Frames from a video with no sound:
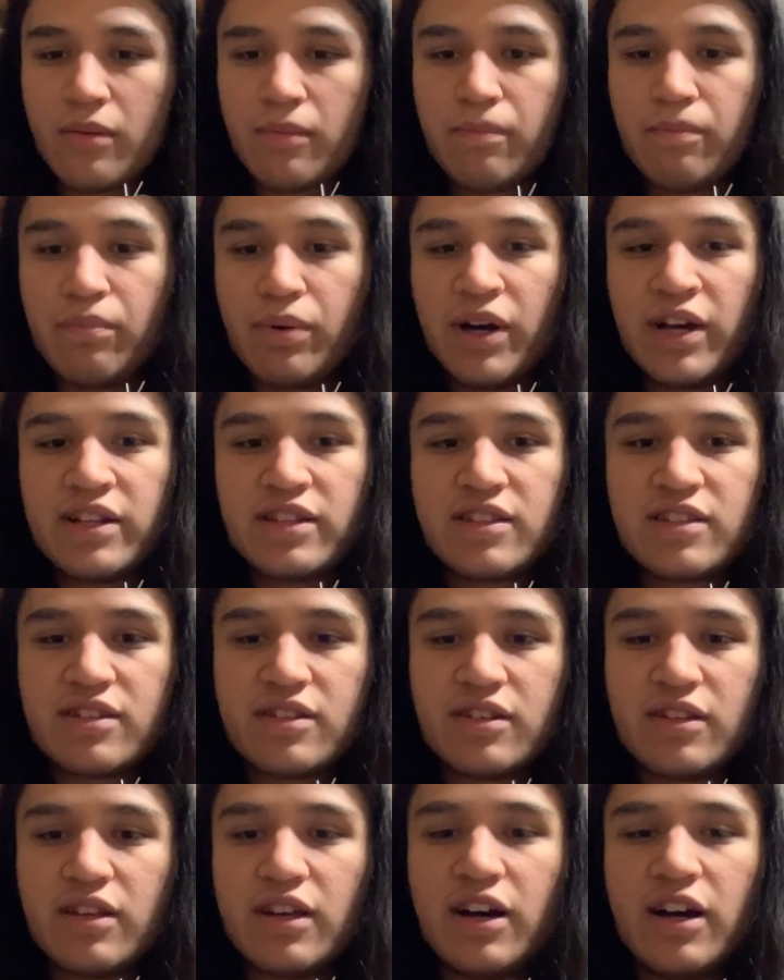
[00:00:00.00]
But
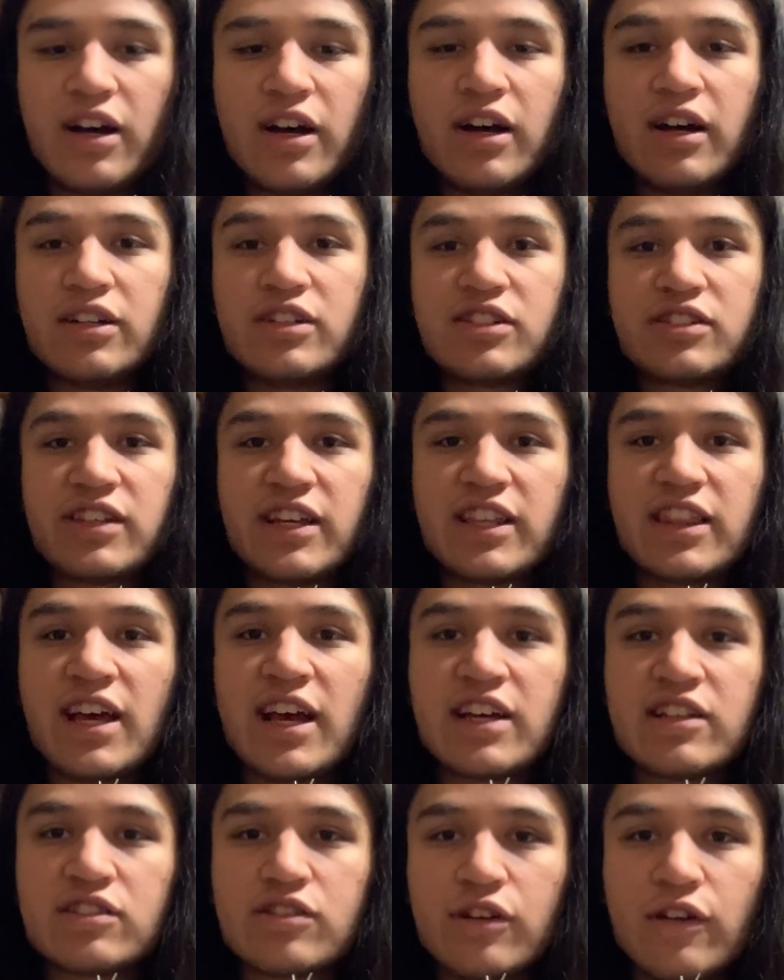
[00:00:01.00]
just like
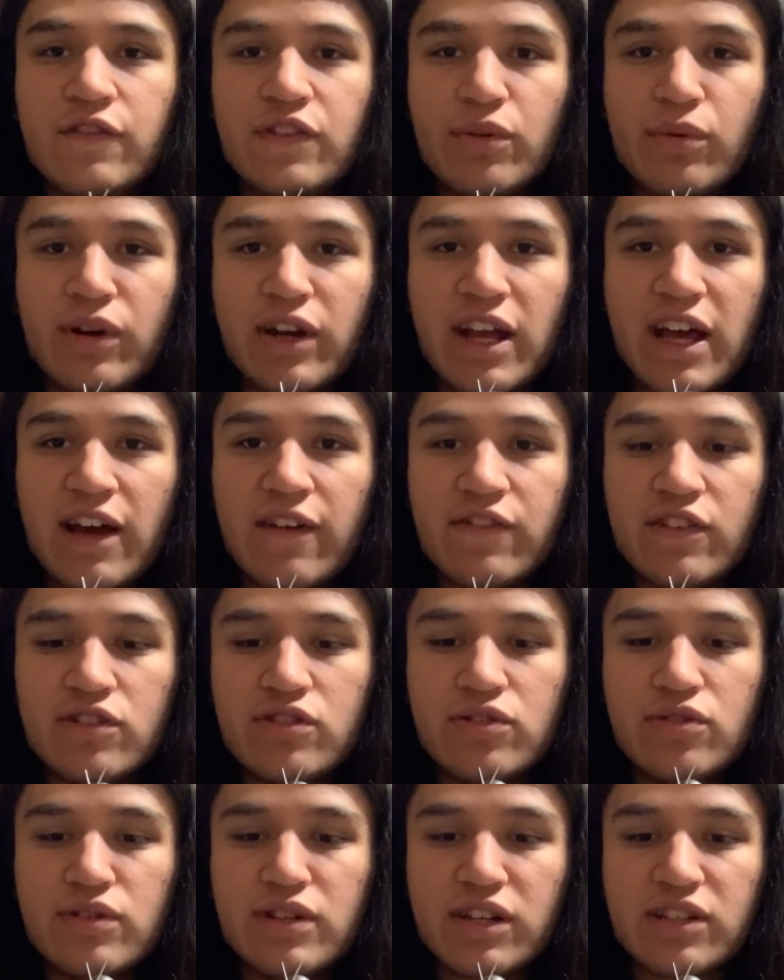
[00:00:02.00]
that. So if you want to have the
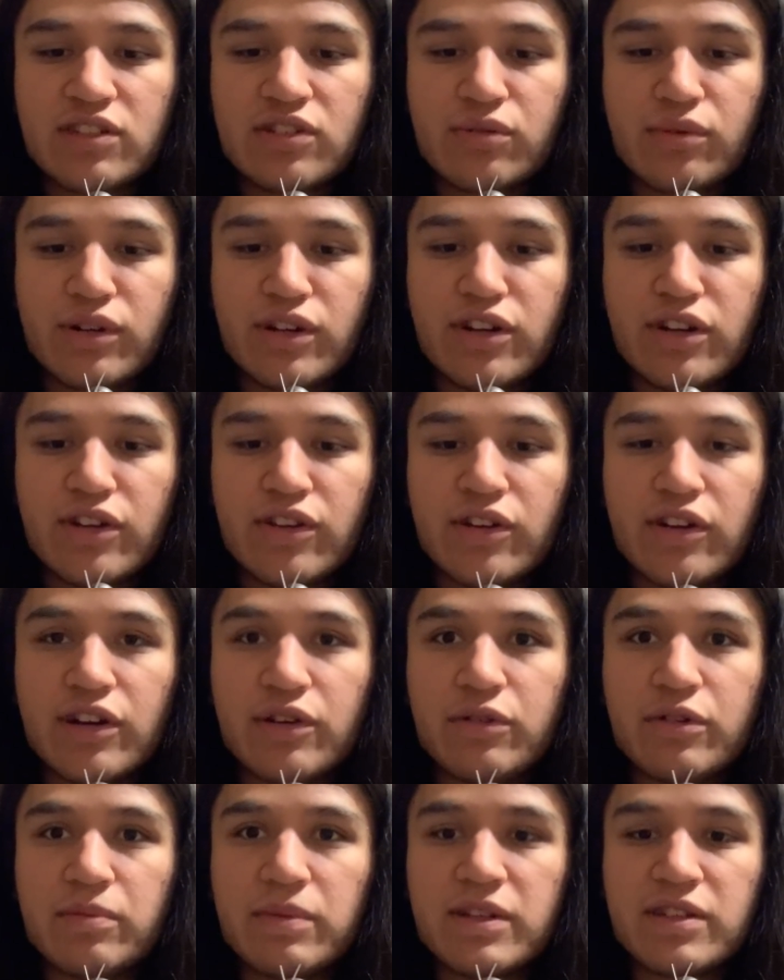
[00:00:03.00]
two next to one another, it
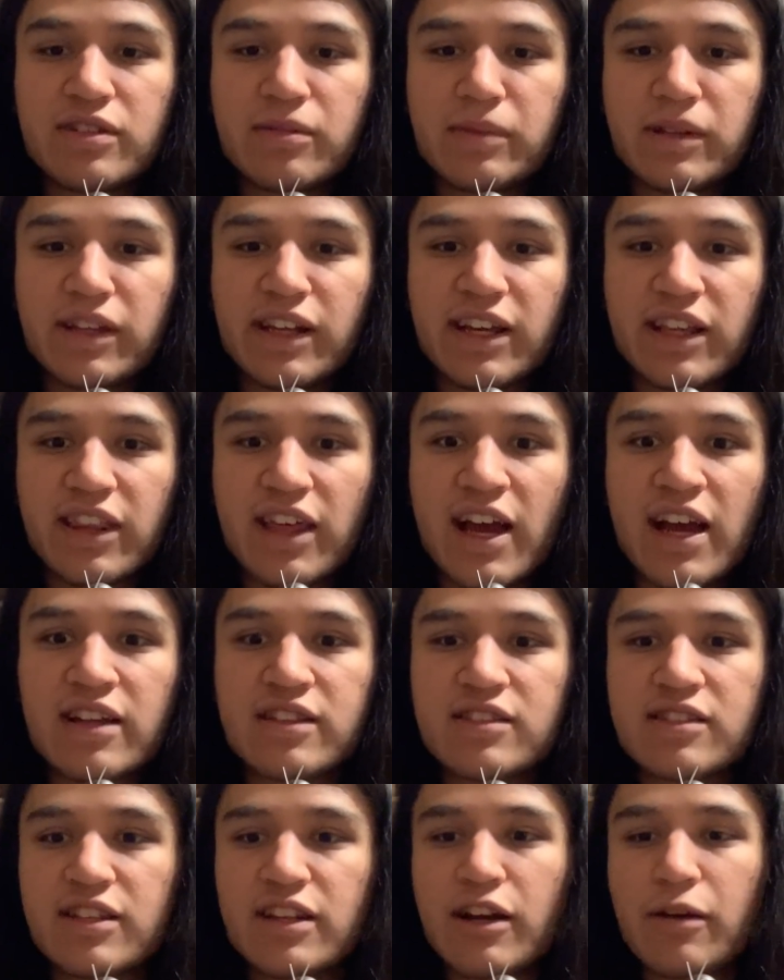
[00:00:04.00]
would be something like
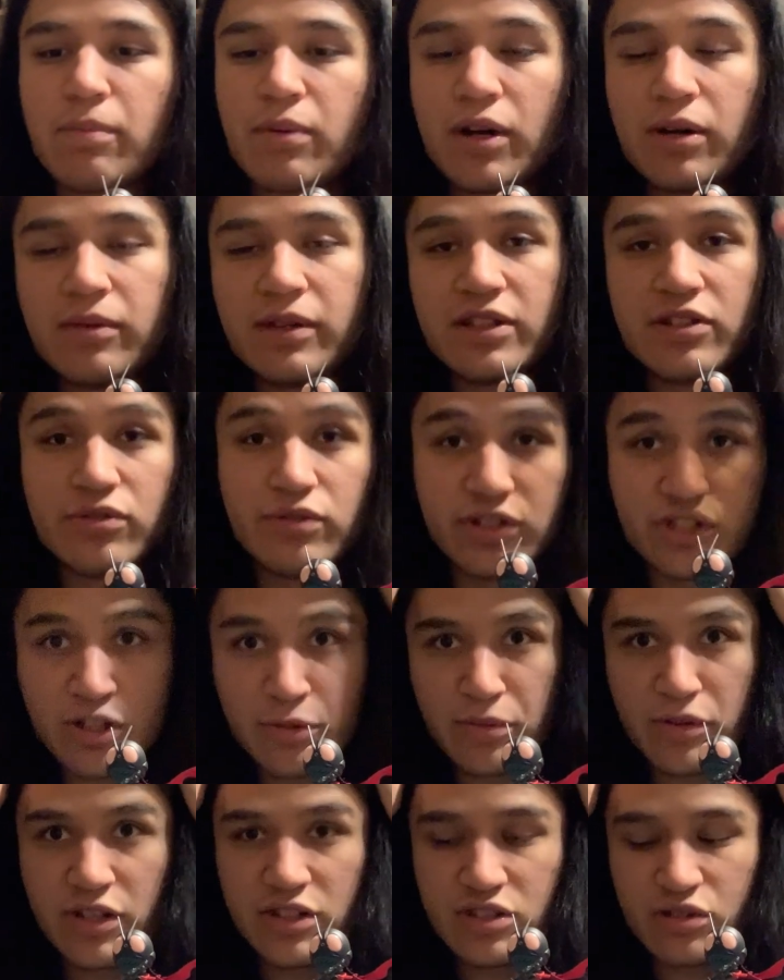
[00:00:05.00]
that. And I'll probably do a
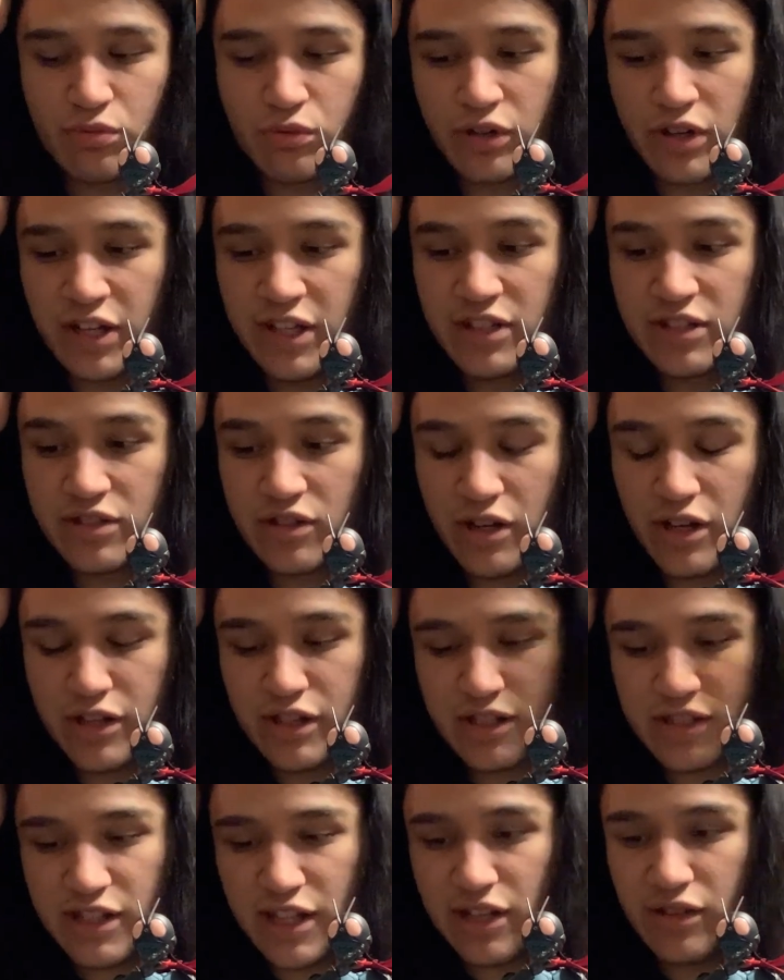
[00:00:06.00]
jump cut to where he's on the
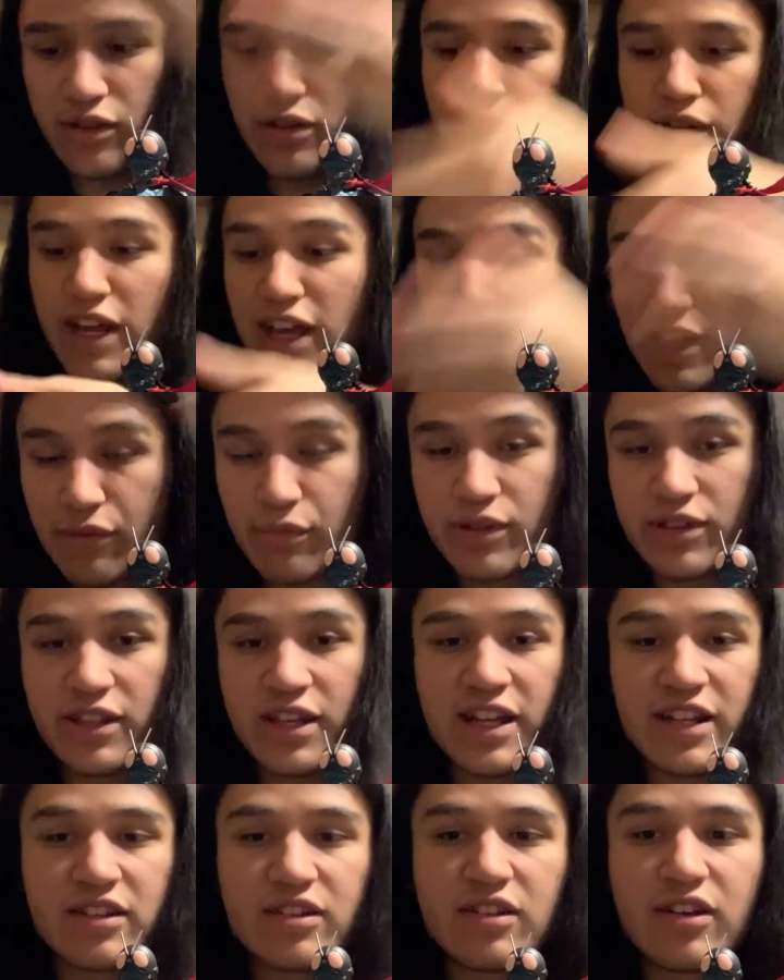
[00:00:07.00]
Cyclone and with
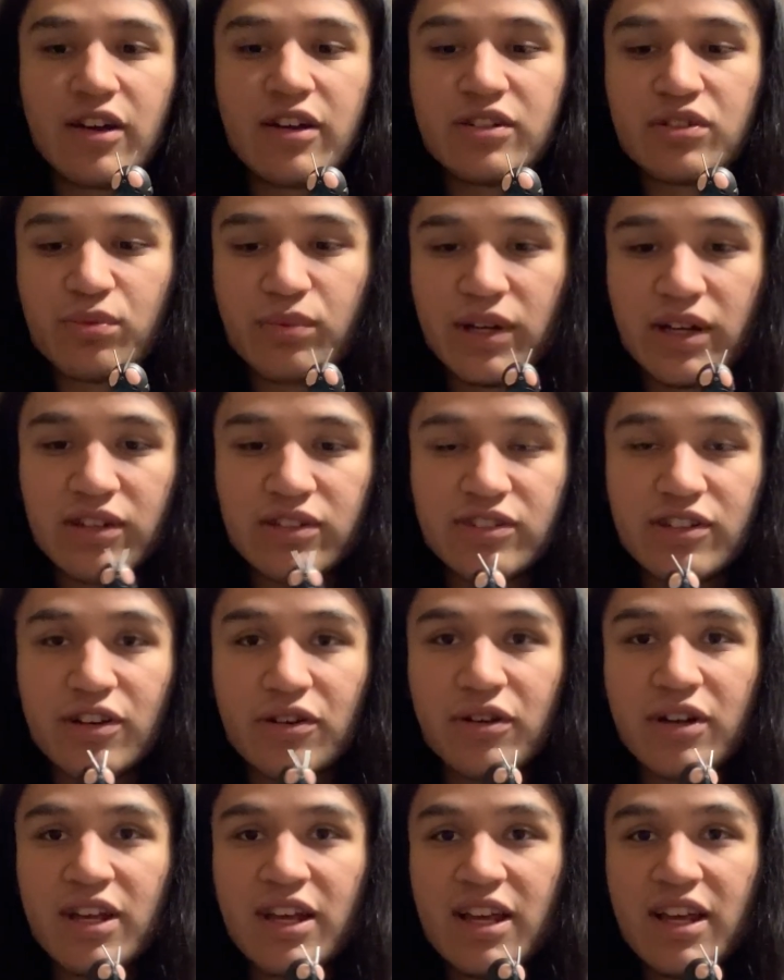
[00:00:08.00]
that as well. So
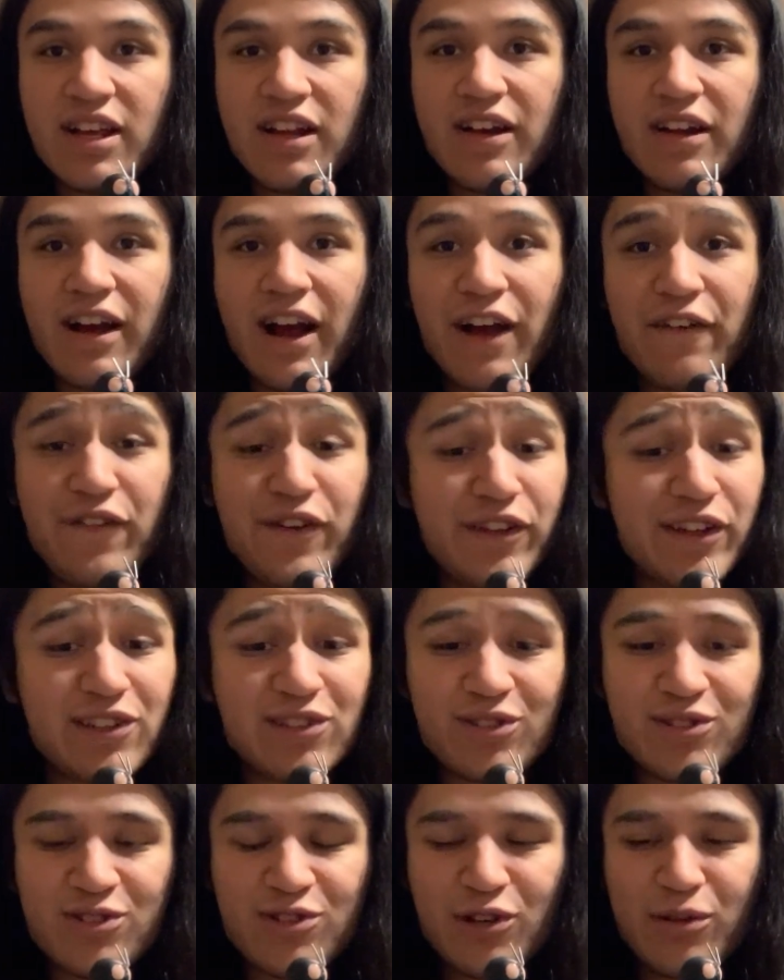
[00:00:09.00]
I feel like
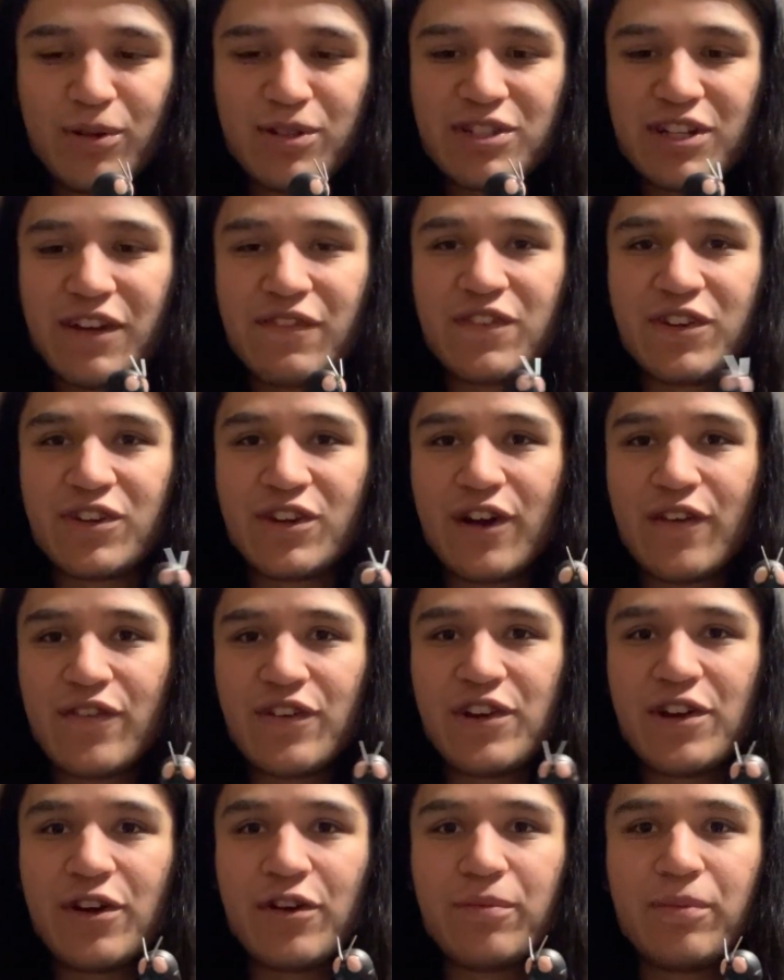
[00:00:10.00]
there's so much I have to cover
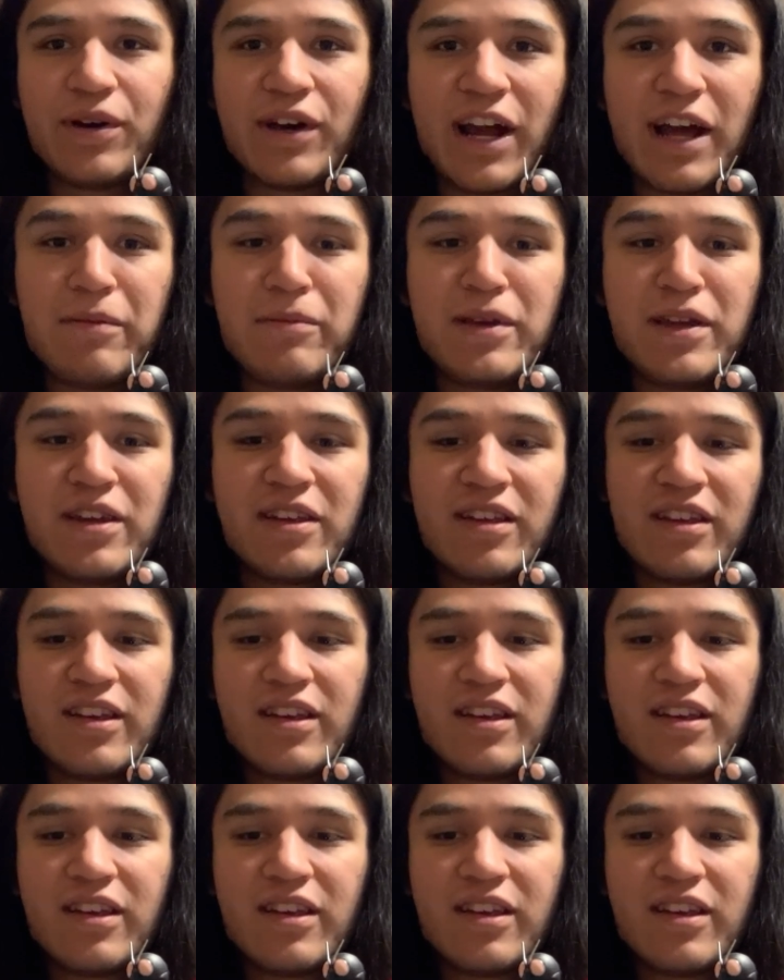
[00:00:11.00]
here. But I mean,